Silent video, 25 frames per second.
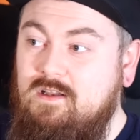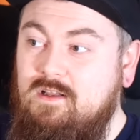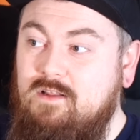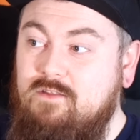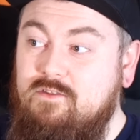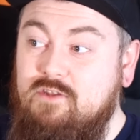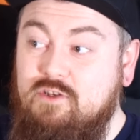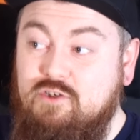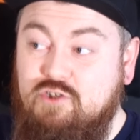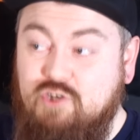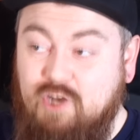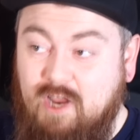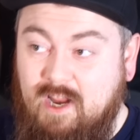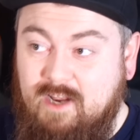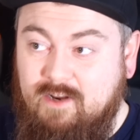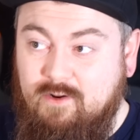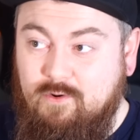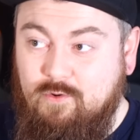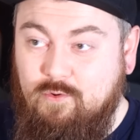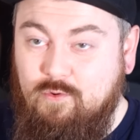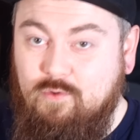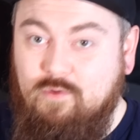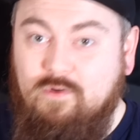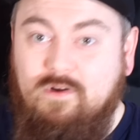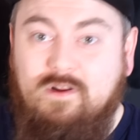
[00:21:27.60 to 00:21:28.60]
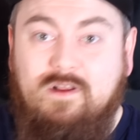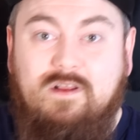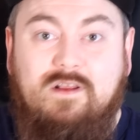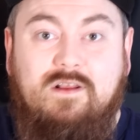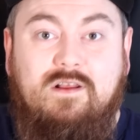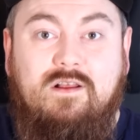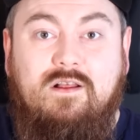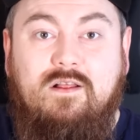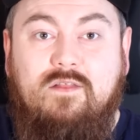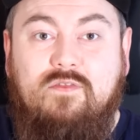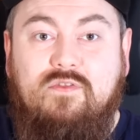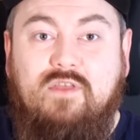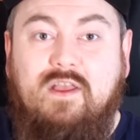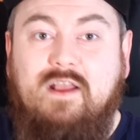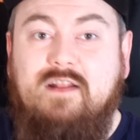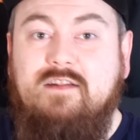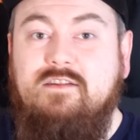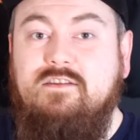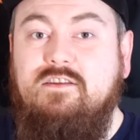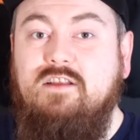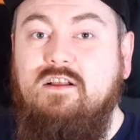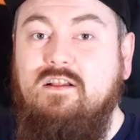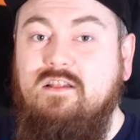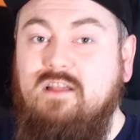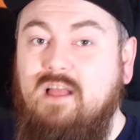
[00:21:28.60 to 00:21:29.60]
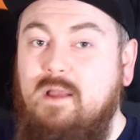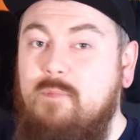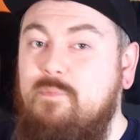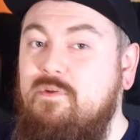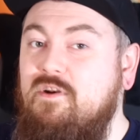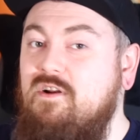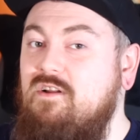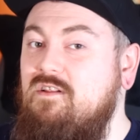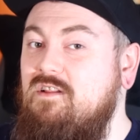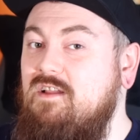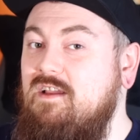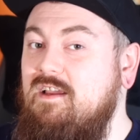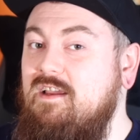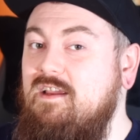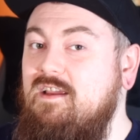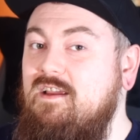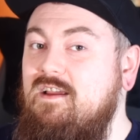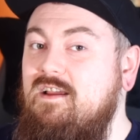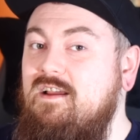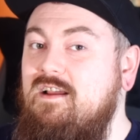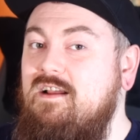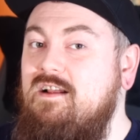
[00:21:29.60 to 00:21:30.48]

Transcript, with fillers: The general then deliberately